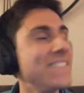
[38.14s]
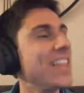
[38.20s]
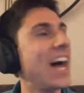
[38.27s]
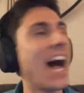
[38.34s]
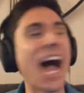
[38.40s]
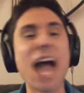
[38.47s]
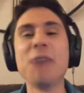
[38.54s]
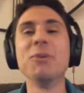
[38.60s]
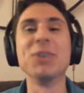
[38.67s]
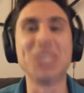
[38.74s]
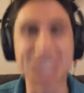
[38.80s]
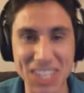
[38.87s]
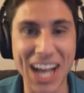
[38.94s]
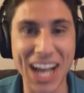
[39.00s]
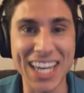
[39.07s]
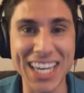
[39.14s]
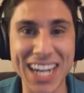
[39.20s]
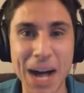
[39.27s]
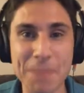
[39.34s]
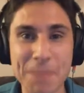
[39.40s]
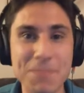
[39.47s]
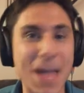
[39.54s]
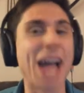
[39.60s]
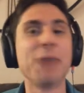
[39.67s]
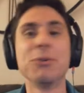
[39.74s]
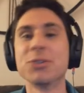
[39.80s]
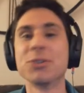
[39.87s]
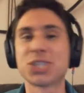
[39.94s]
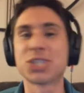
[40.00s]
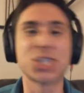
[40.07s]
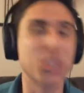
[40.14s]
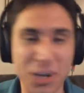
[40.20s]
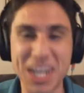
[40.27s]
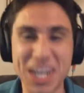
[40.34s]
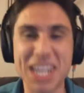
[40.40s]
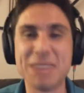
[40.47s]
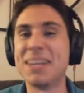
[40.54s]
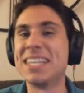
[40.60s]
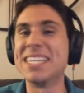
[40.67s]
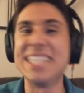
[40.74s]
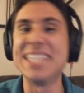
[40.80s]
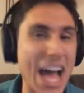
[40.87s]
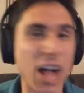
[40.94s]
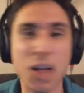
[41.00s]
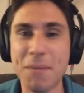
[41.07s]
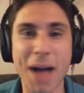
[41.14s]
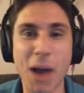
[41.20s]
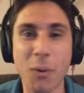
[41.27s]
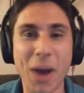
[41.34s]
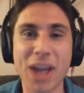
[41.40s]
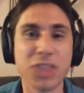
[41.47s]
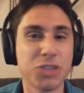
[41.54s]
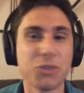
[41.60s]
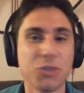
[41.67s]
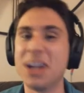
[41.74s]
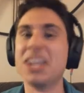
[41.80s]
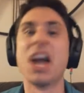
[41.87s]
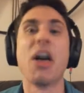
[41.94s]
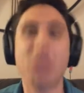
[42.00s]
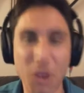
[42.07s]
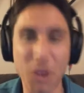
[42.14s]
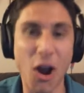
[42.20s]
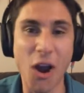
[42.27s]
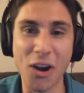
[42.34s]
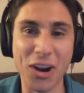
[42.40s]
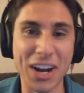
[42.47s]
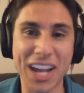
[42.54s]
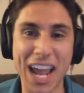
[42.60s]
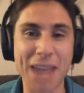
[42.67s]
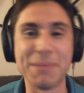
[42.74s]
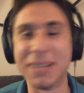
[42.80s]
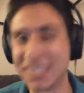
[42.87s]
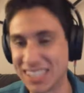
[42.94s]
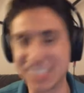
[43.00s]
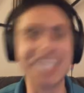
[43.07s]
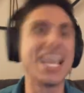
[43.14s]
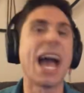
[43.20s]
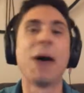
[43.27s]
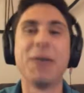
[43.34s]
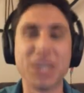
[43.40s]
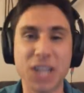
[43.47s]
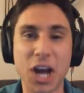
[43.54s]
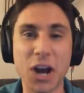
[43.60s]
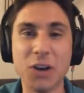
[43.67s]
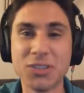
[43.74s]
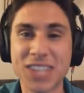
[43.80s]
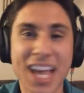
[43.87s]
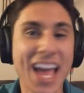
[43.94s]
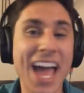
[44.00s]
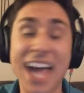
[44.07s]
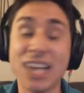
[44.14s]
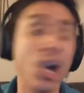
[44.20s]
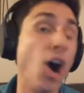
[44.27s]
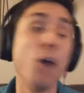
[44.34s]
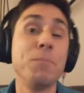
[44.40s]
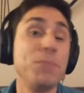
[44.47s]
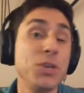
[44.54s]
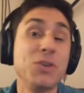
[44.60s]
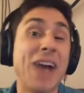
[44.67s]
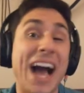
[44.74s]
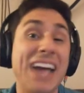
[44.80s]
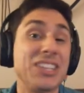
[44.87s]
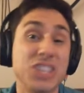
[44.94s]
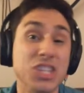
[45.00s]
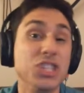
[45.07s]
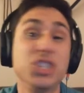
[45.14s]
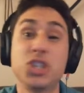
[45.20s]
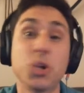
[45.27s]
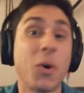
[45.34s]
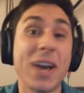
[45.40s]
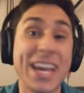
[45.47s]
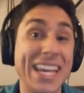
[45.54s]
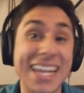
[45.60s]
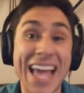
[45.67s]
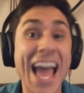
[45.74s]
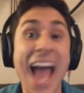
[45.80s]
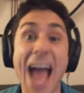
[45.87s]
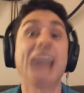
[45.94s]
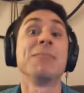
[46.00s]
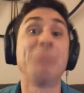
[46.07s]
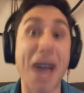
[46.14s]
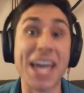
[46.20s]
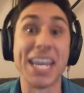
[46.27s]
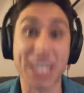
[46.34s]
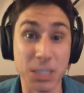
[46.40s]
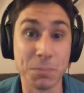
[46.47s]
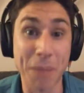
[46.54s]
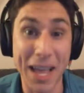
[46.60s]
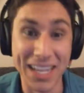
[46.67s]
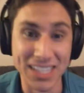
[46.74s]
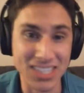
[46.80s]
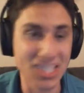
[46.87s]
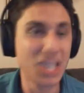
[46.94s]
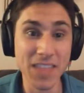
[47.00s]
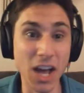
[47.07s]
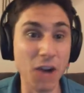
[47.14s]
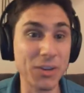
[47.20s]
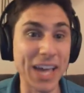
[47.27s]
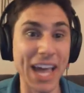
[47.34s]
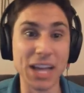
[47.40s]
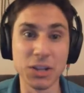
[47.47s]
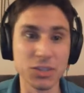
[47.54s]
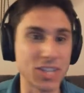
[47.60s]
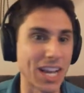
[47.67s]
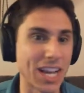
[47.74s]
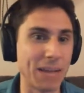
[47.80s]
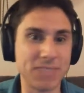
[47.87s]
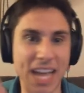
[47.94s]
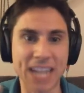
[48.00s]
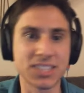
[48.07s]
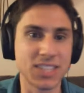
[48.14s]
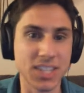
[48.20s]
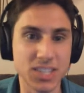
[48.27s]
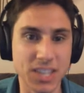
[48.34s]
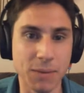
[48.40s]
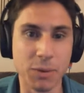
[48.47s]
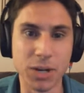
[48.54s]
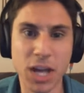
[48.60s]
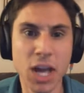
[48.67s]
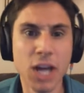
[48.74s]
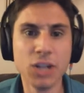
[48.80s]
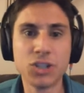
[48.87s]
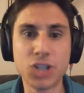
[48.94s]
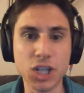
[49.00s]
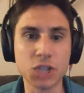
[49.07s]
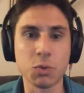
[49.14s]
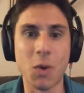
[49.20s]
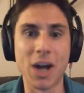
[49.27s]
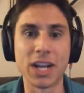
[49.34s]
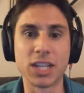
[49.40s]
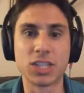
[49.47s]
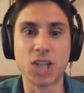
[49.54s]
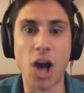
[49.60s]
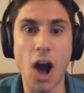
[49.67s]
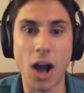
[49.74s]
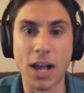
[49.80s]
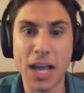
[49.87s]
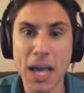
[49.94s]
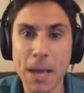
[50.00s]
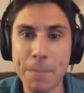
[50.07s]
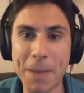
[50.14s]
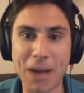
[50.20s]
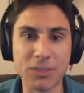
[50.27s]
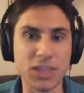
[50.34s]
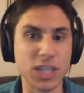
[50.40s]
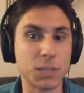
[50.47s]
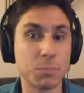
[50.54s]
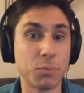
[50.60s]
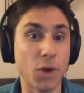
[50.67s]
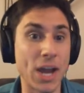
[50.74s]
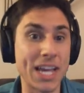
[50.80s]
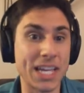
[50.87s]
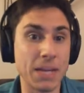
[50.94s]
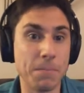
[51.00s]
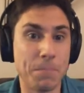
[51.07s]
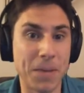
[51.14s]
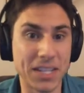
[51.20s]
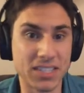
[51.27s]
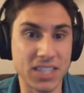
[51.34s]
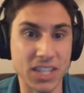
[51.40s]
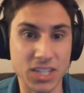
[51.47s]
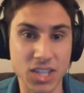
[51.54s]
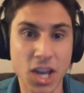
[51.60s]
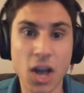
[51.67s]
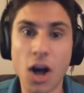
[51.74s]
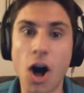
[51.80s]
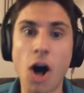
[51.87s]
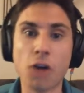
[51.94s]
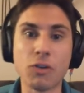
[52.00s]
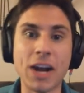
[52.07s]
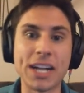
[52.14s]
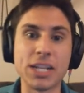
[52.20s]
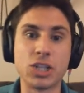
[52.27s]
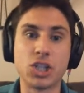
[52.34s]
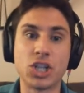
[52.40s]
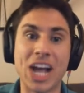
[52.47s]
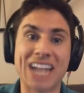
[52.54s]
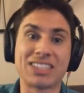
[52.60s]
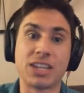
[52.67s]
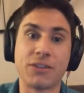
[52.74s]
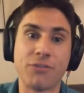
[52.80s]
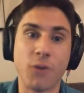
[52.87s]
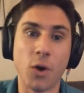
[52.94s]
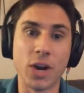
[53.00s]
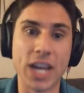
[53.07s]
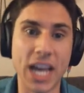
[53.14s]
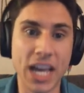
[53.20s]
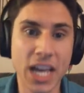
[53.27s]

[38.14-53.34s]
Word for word: I will suck it up. I will scream and yell my way through another horror game and see how it goes and hope you guys enjoy it at my expense. Okay, it looks like I'm texting someone. Just want to talk about this break in business. Already checked it for you.